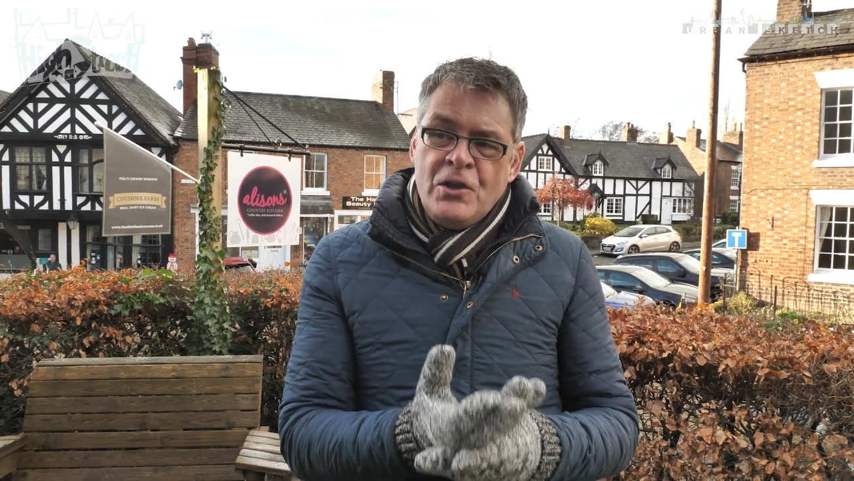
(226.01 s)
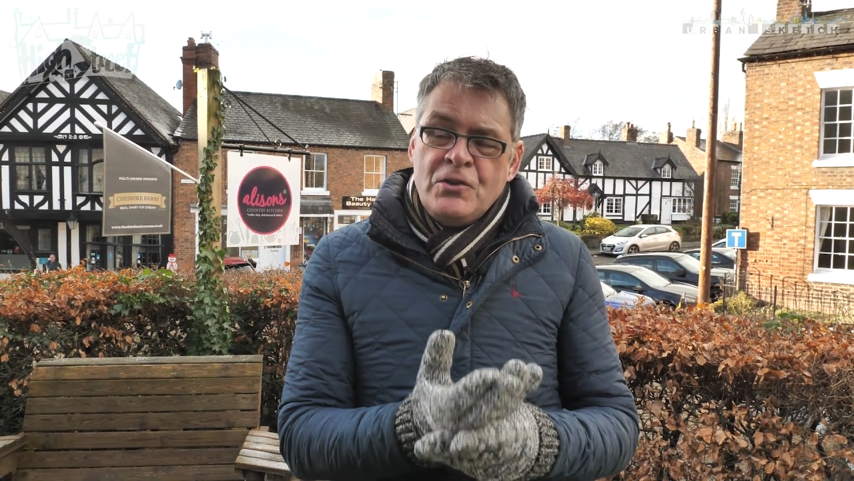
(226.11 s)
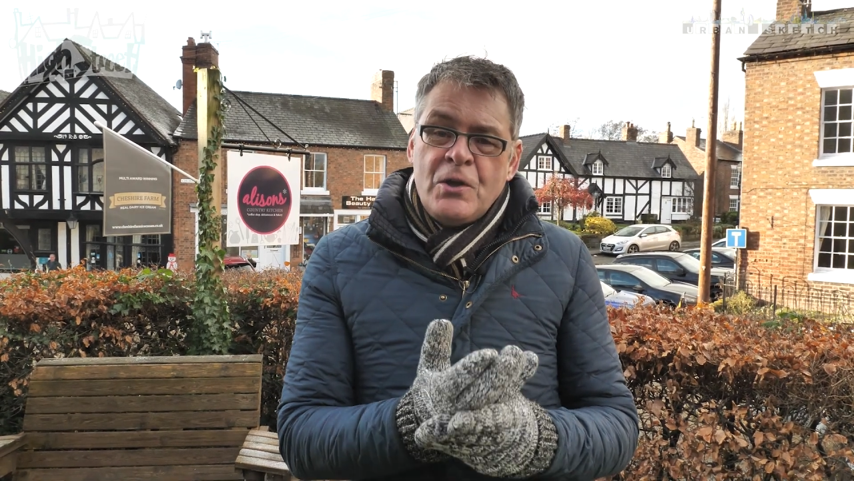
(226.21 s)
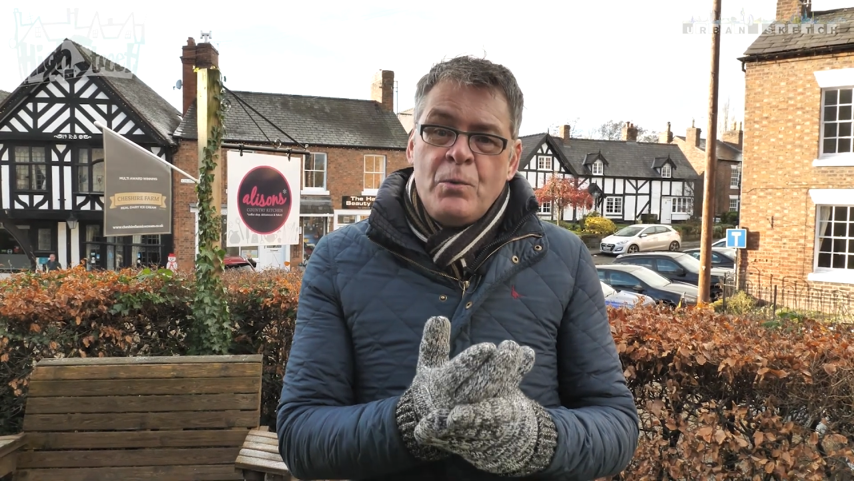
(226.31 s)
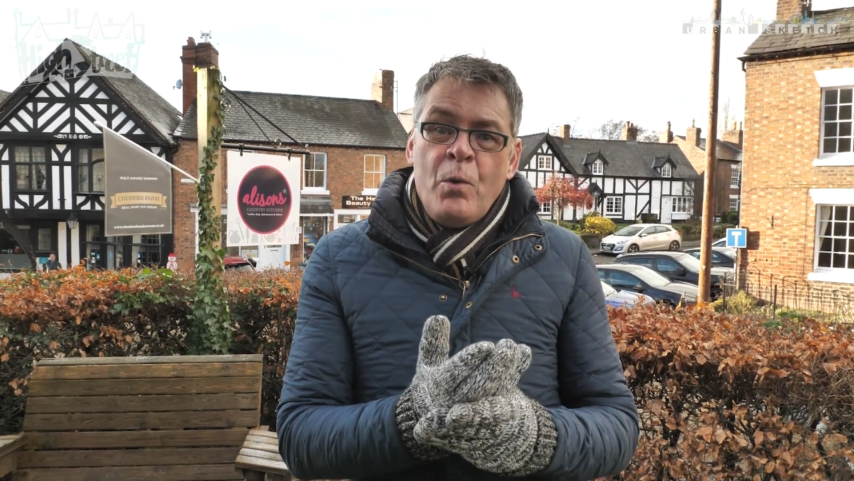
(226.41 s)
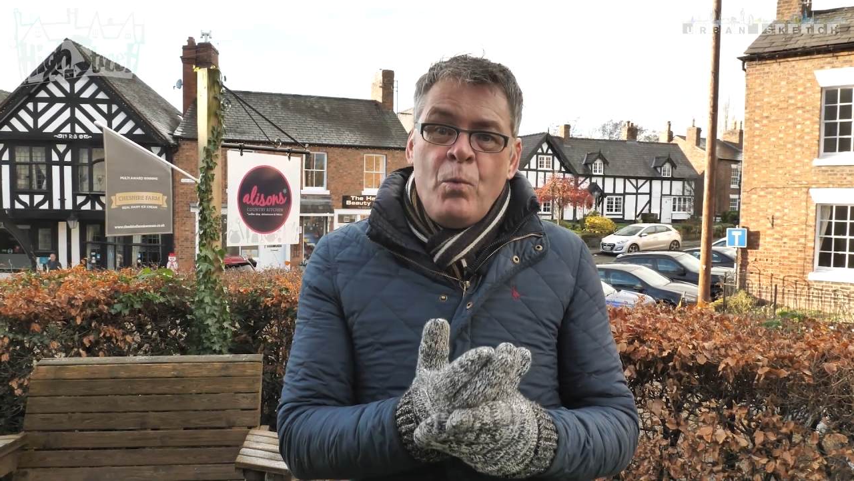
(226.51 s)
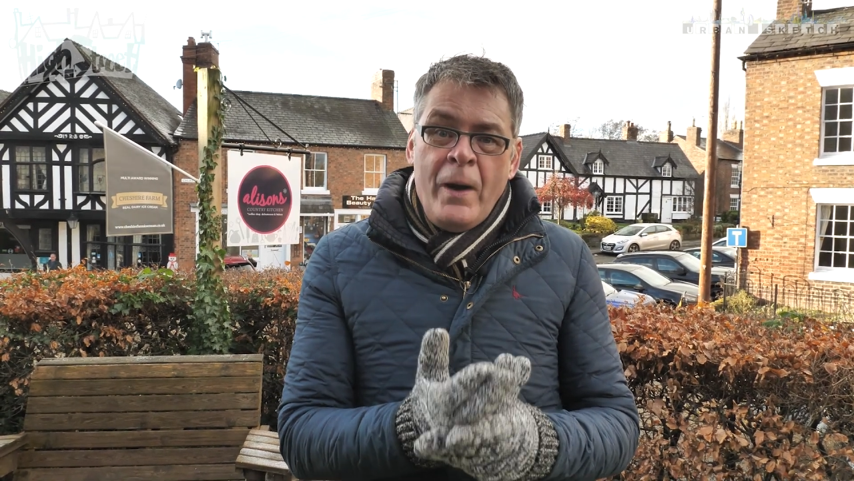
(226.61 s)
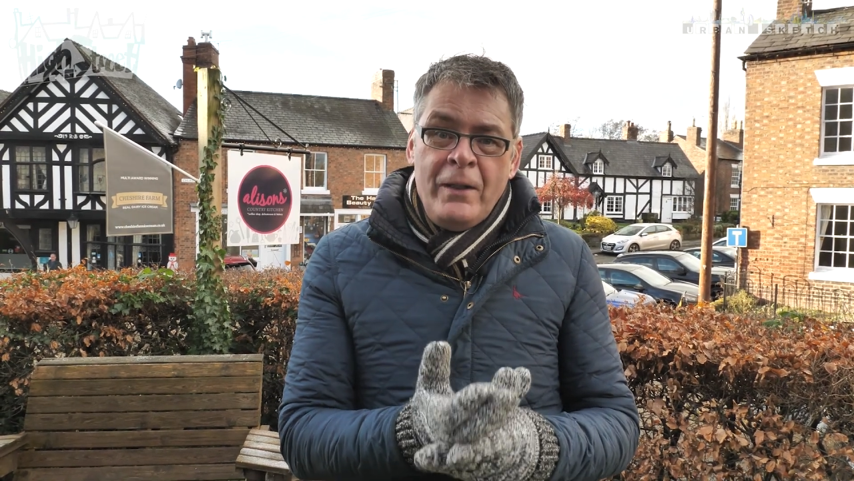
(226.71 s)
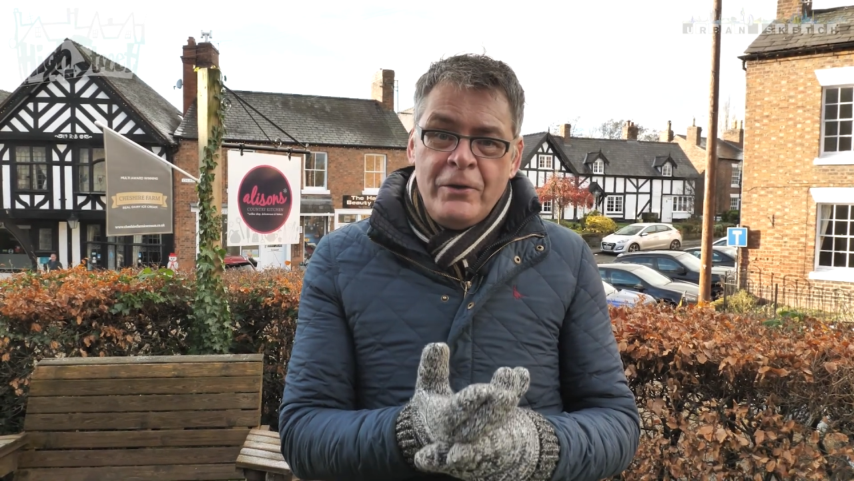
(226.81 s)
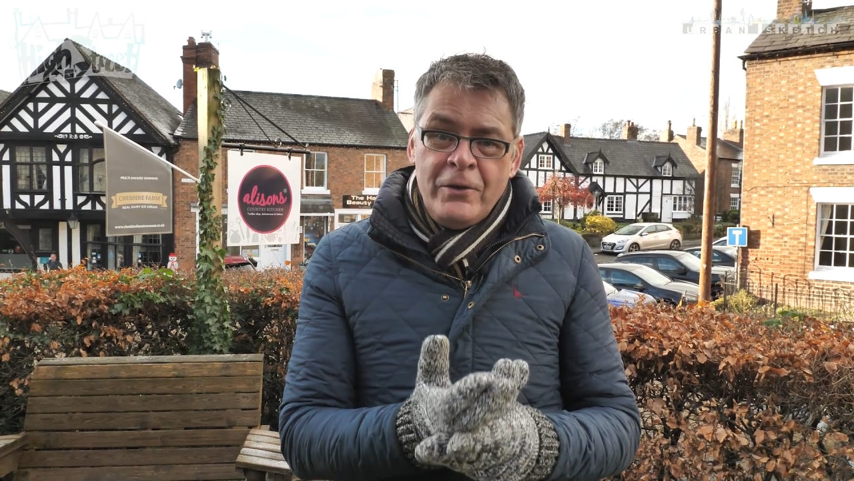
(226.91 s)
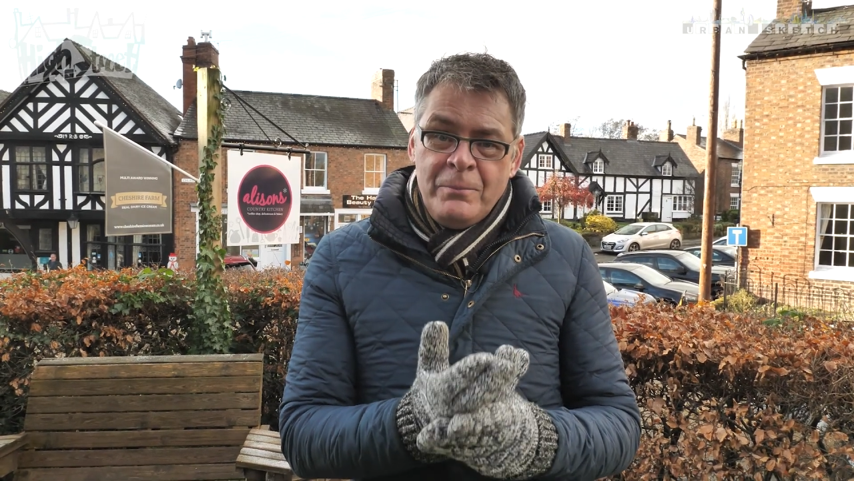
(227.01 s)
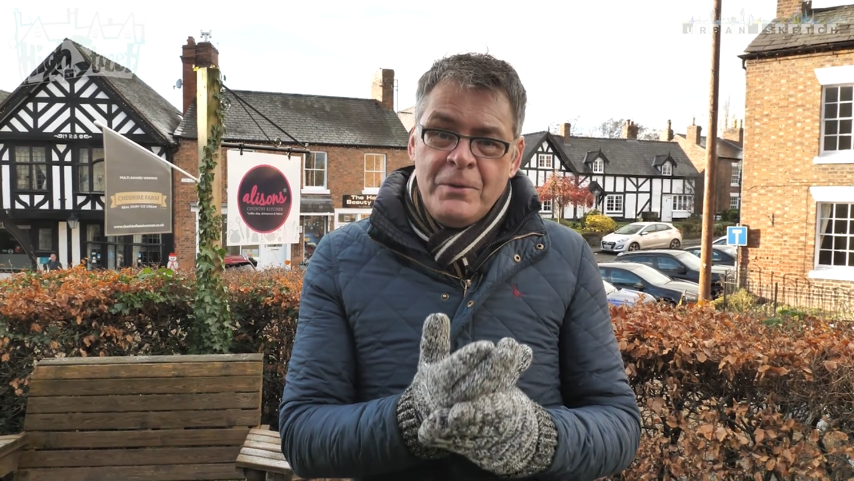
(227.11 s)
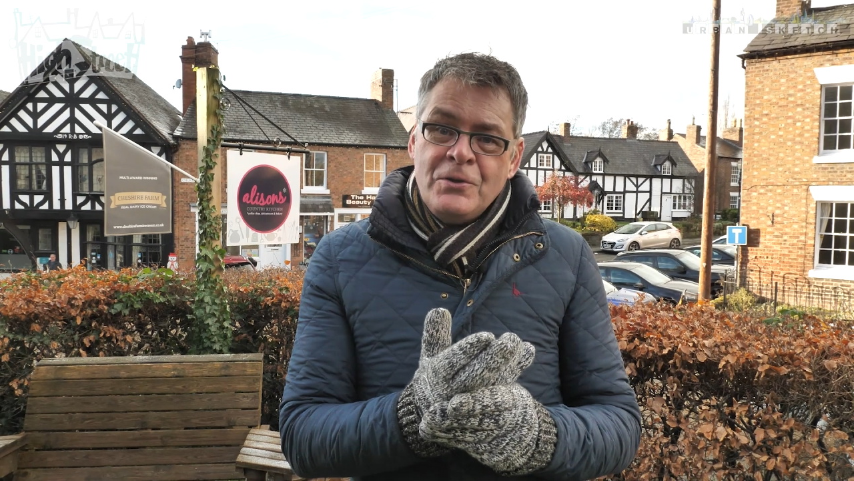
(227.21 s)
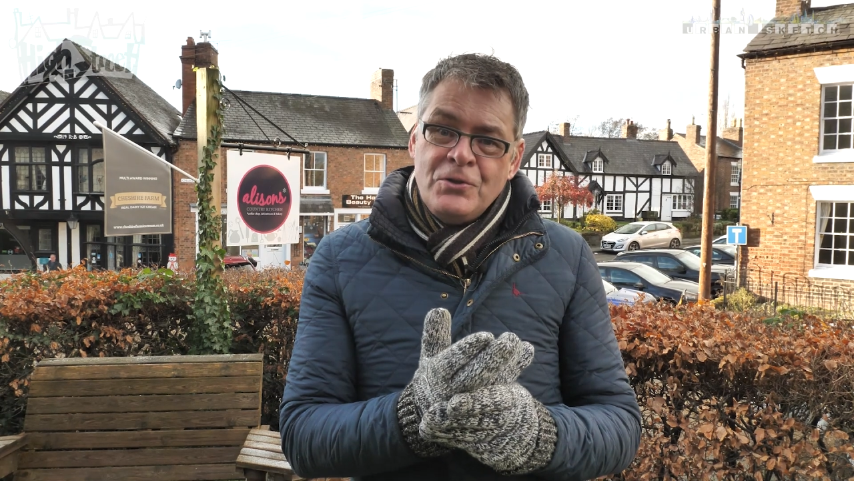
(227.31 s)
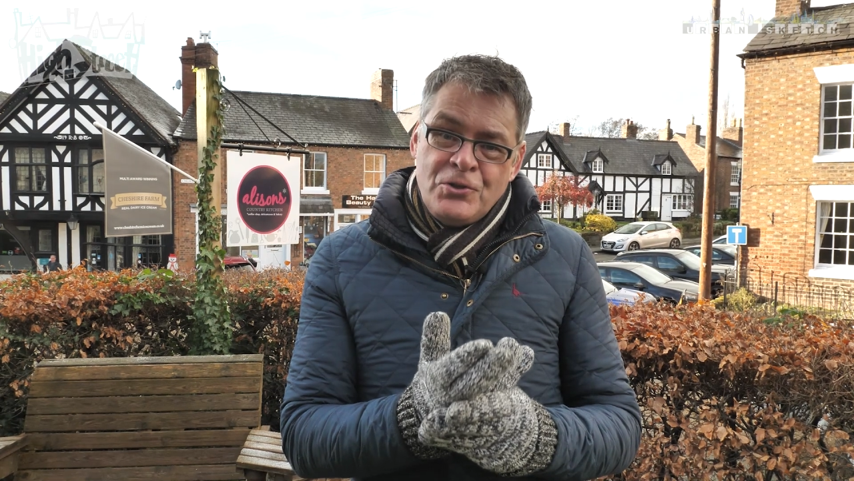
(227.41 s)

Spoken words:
So welcome